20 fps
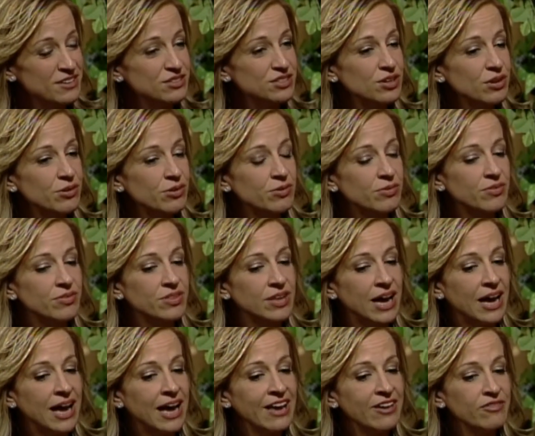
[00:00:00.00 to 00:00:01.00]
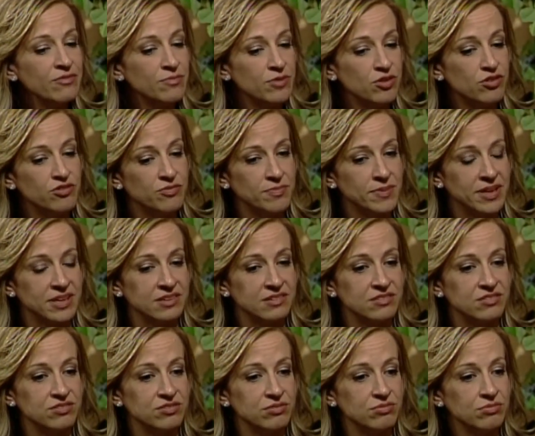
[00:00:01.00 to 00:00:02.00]
So the eye
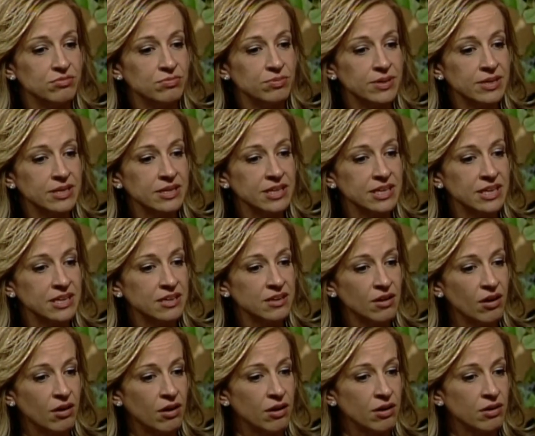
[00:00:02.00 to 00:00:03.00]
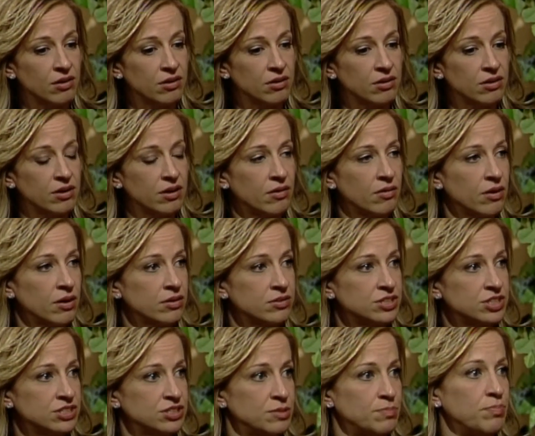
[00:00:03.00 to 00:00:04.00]
movements really are
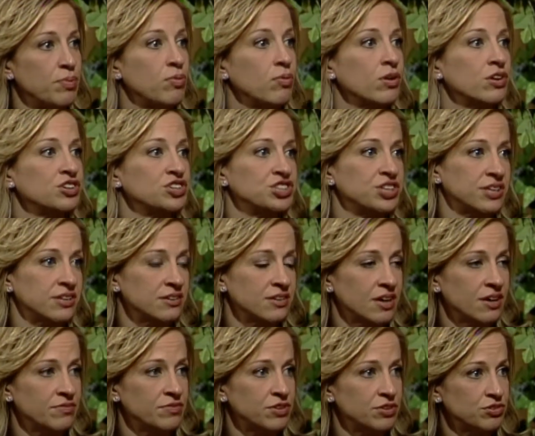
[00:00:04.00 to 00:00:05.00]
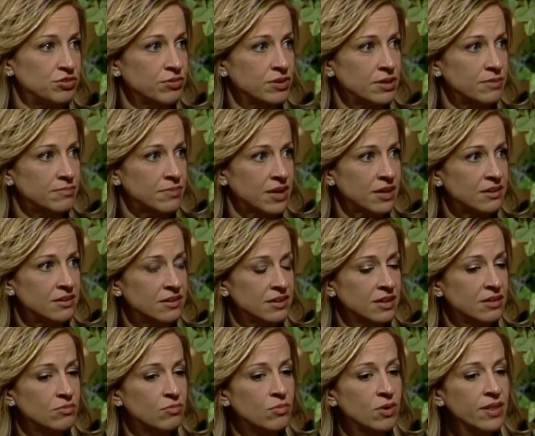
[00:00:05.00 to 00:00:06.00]
just a portion of the treatment.
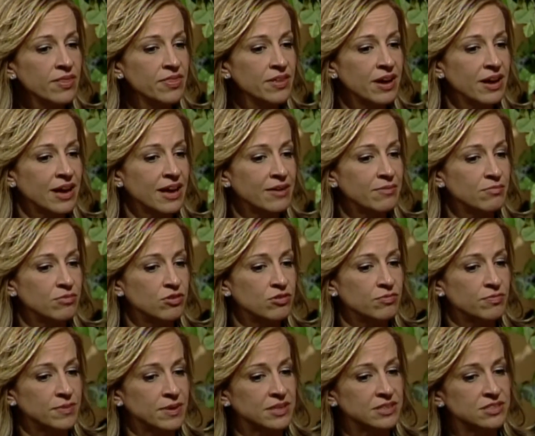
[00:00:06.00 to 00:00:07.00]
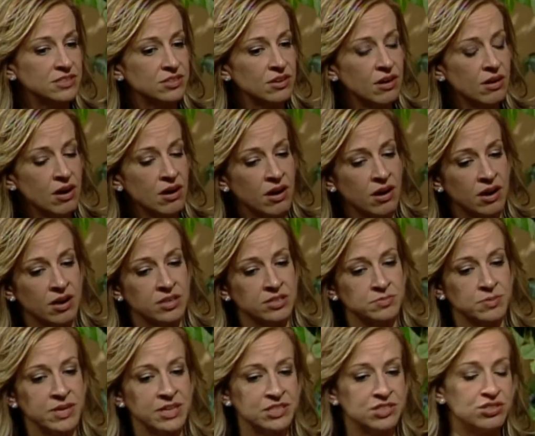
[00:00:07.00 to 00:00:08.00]
And what the eye movements are,
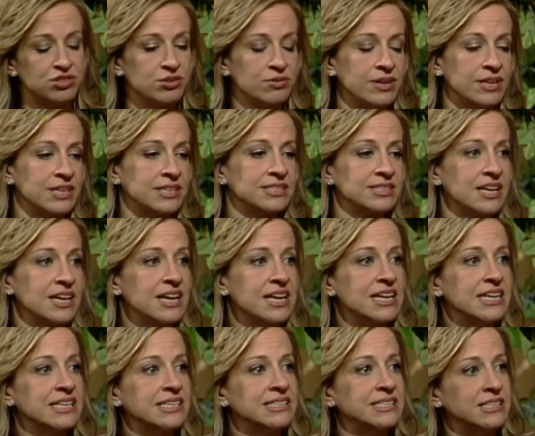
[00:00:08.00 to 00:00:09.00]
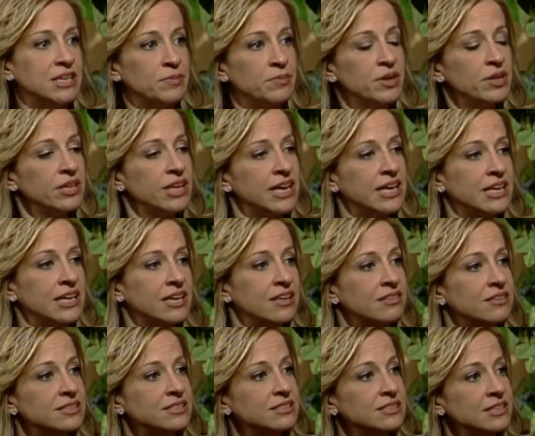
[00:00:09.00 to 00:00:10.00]
is what it's doing is
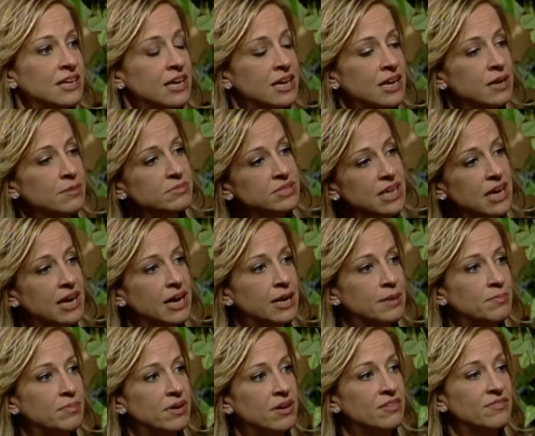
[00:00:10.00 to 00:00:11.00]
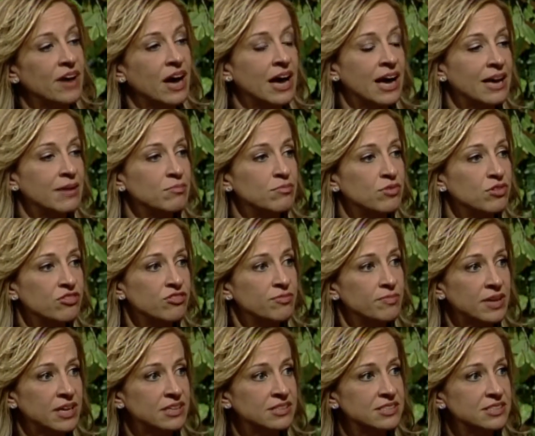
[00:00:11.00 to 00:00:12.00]
simulating the same type of eye
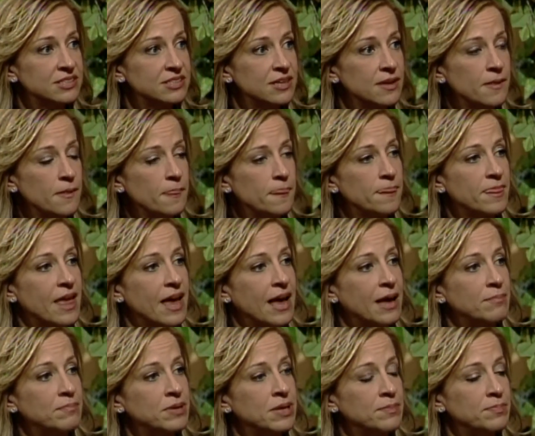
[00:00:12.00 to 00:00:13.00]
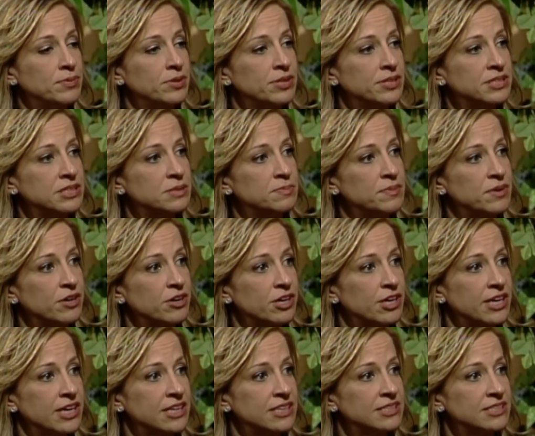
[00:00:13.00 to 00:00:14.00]
movements that people
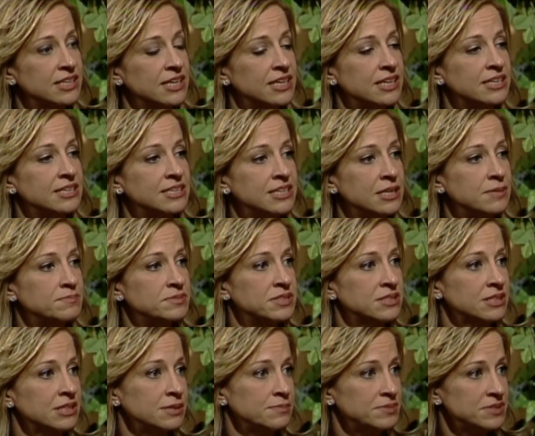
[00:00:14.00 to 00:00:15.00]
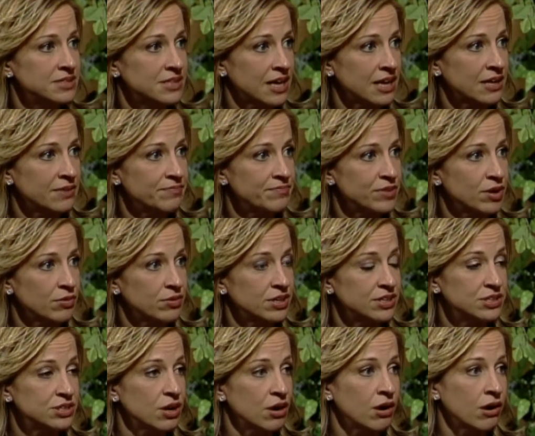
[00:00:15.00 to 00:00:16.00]
experience in a deep sleep state, known
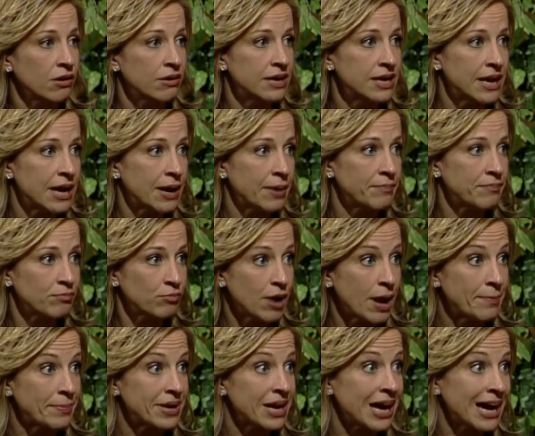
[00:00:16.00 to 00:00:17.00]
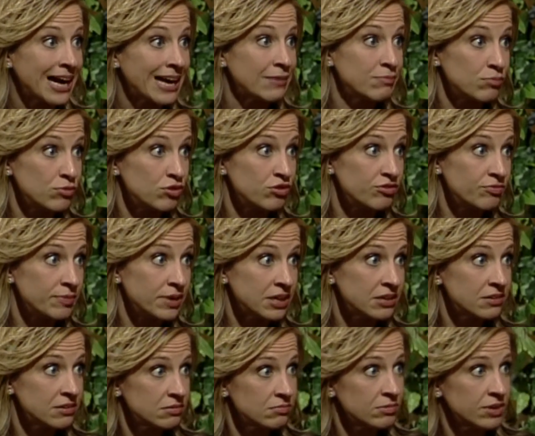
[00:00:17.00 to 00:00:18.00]
as REM, rapid eye
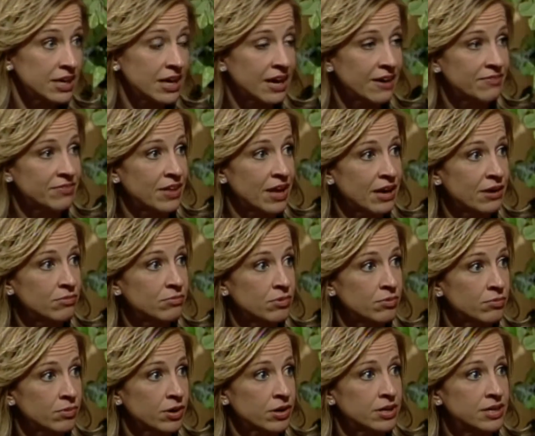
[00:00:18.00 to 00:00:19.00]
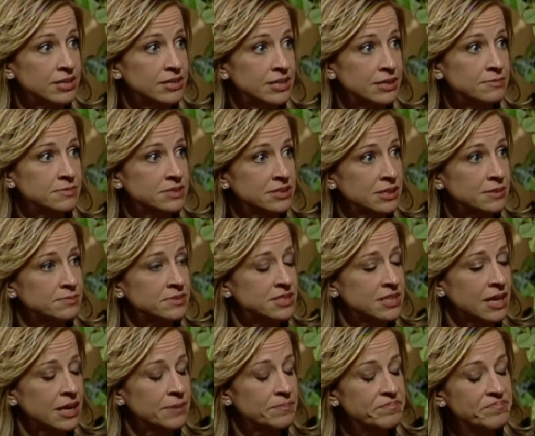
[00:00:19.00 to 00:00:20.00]
movement. We have that when we're in a deep sleep
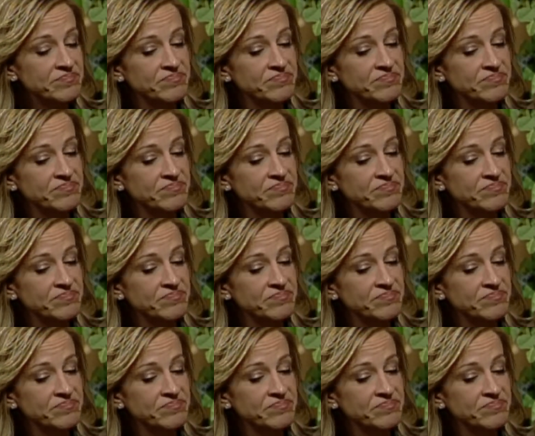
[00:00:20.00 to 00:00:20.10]
state.